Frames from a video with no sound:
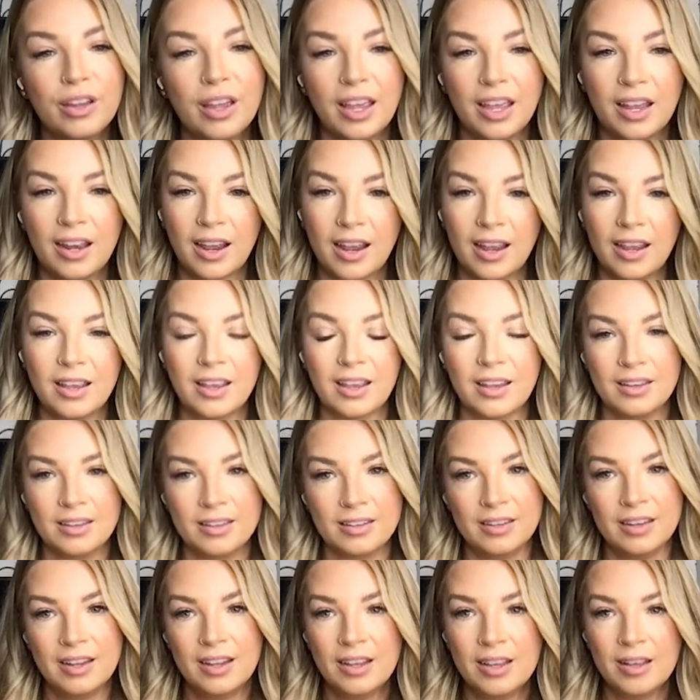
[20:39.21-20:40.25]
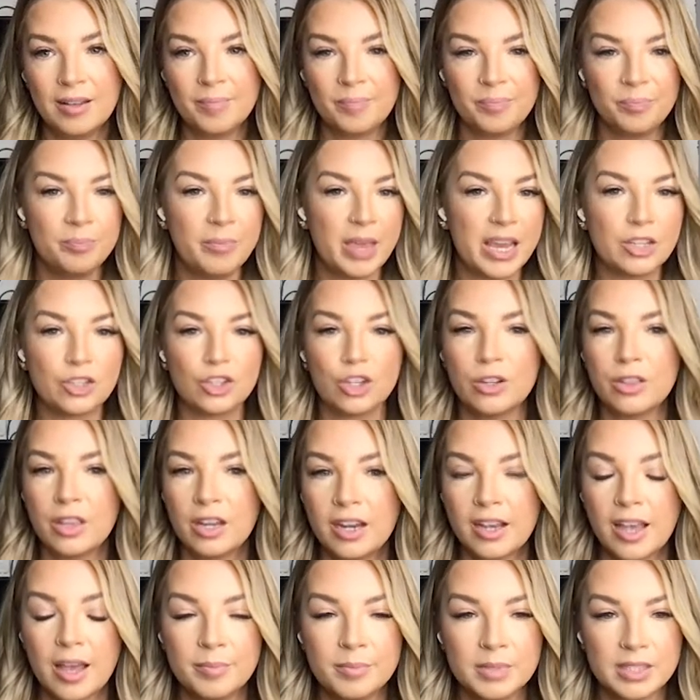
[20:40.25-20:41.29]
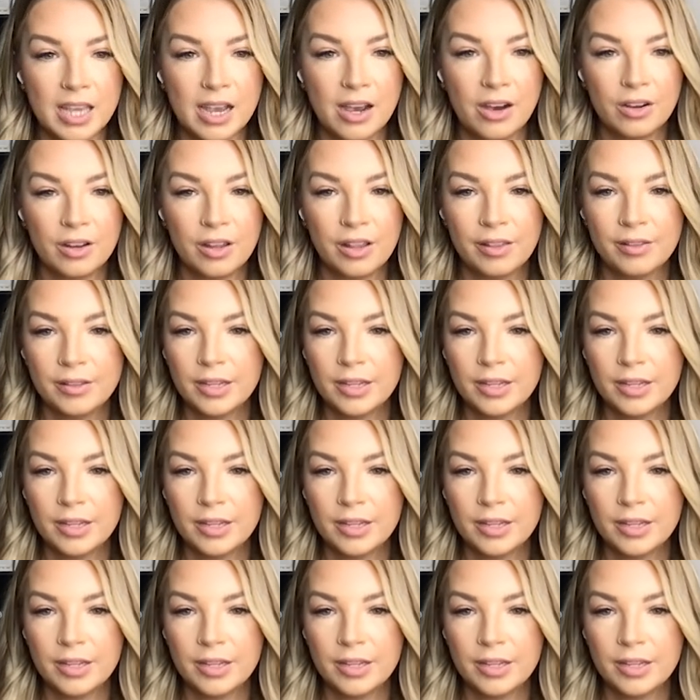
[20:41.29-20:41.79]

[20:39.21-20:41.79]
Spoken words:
and I can make sure that it comes out